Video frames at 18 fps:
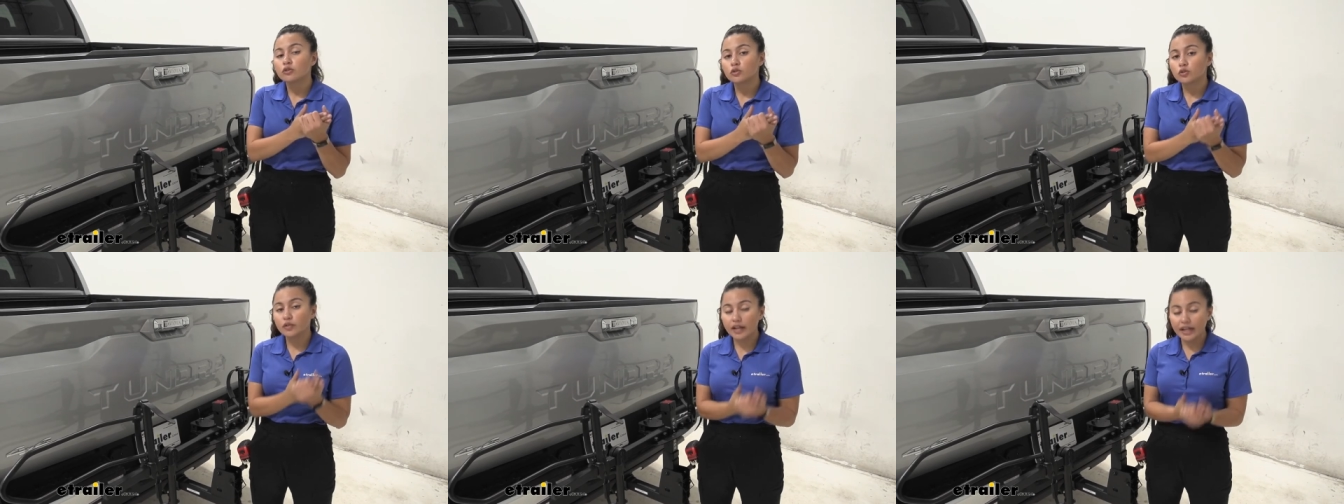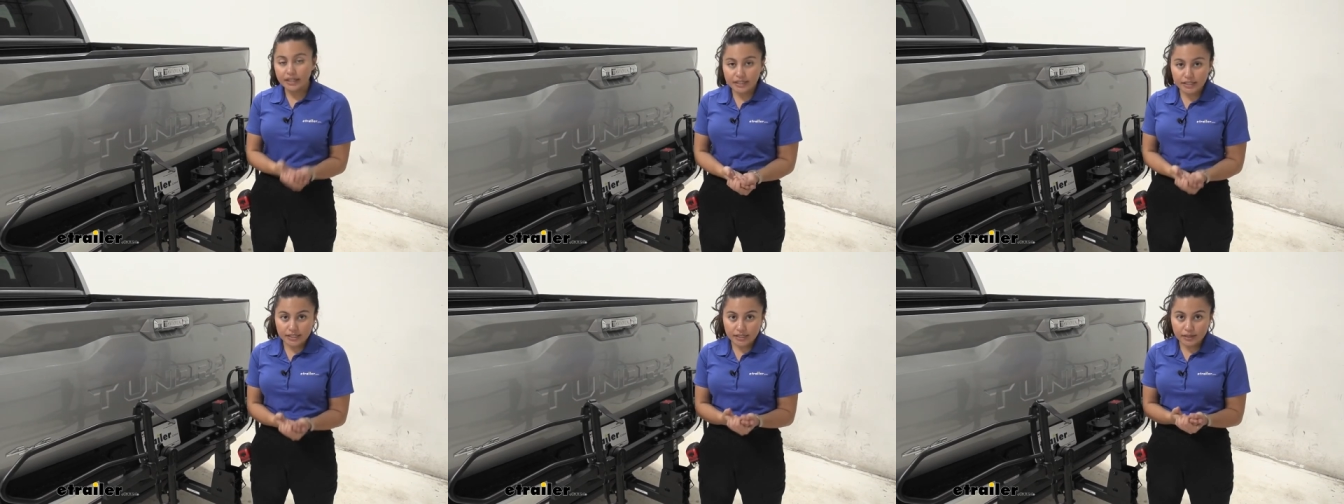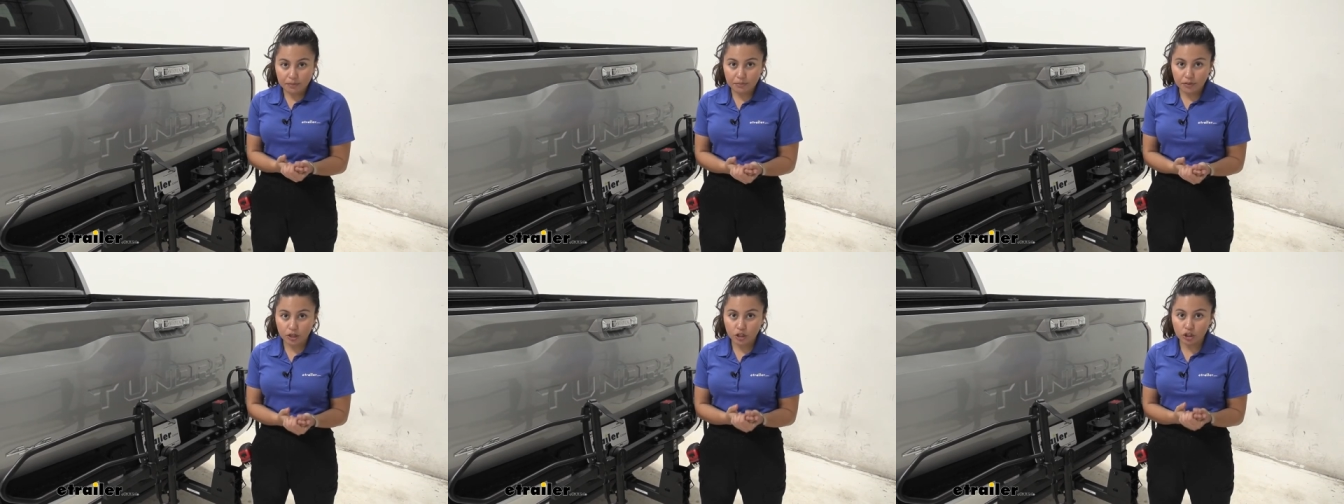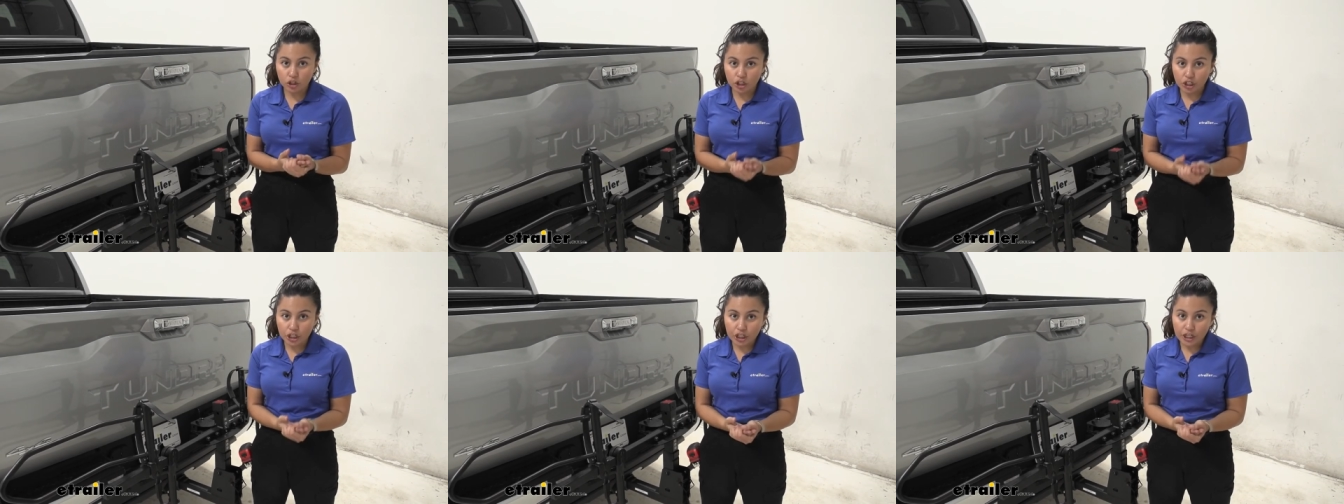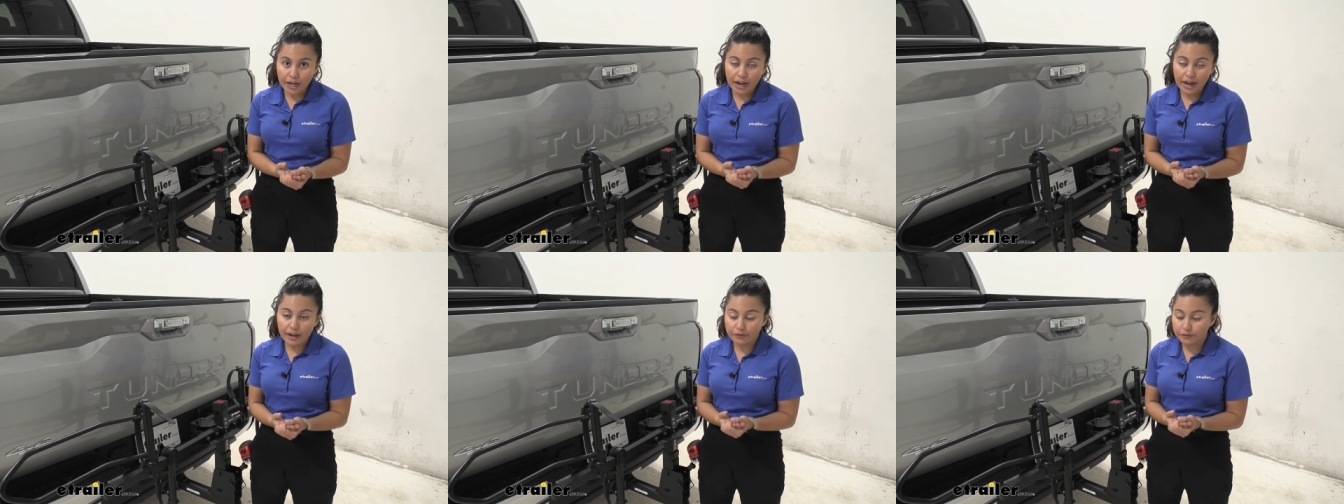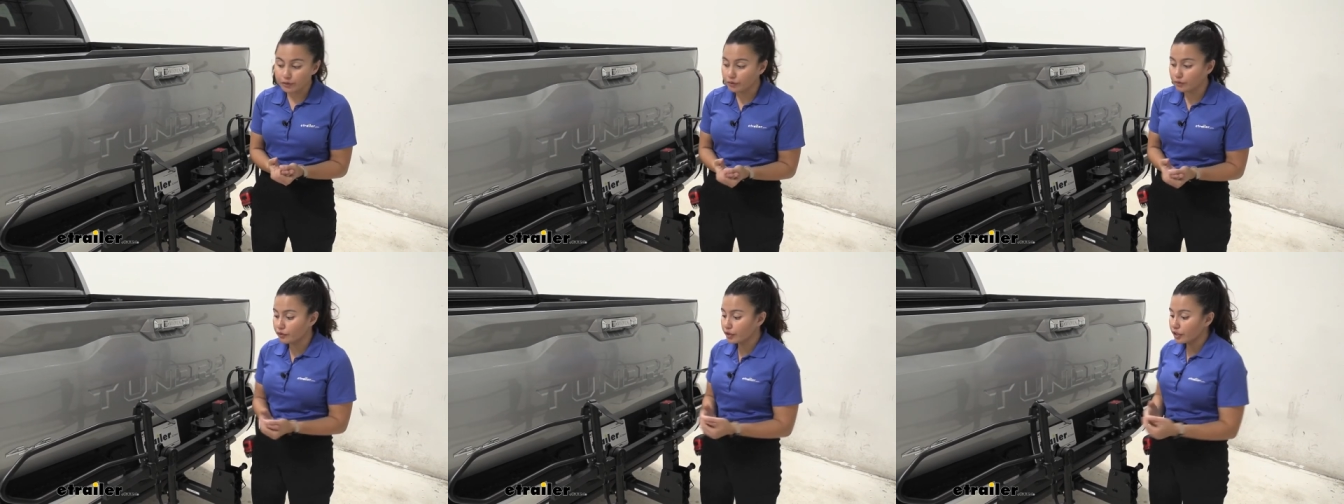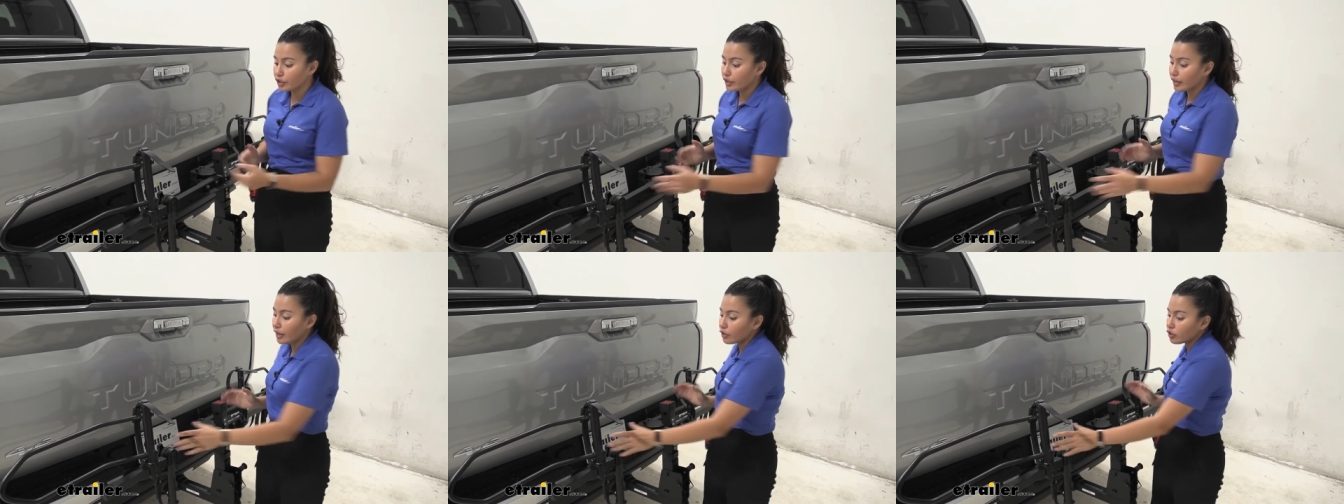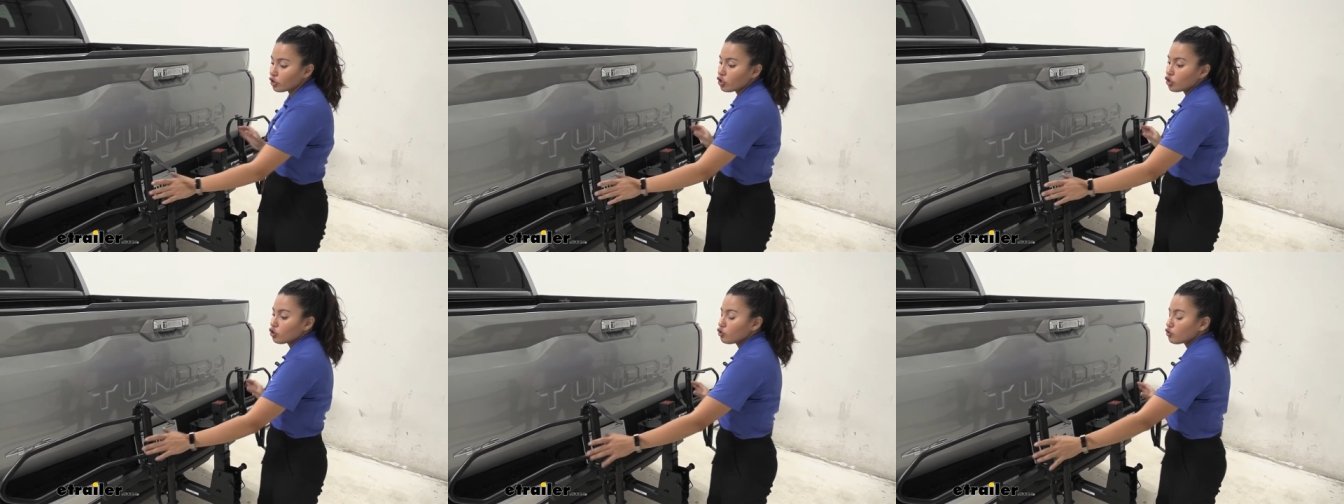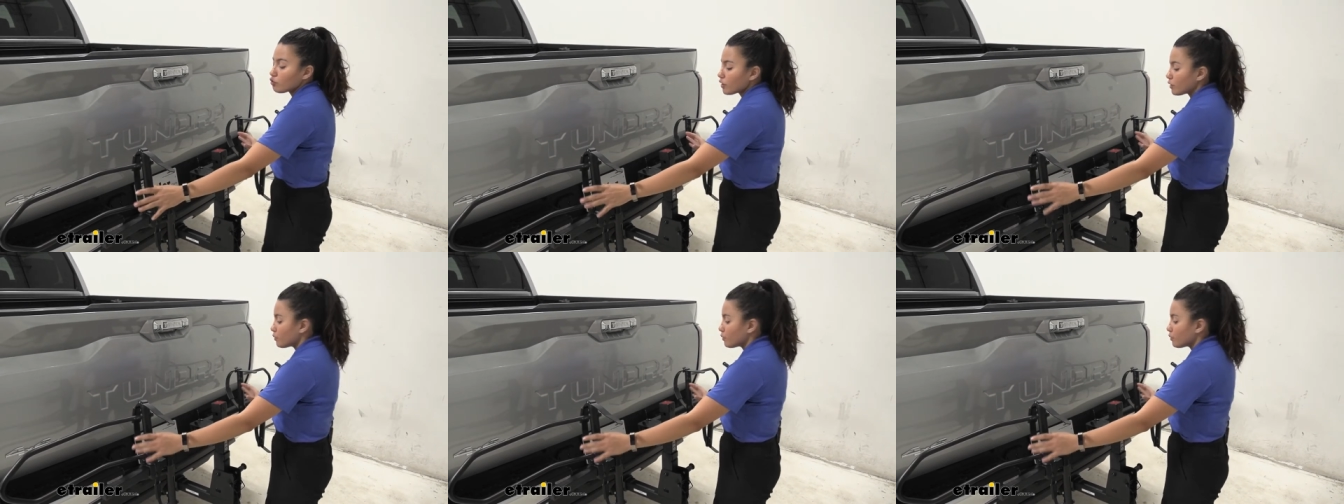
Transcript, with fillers: So that is something you're gonna have to figure out. You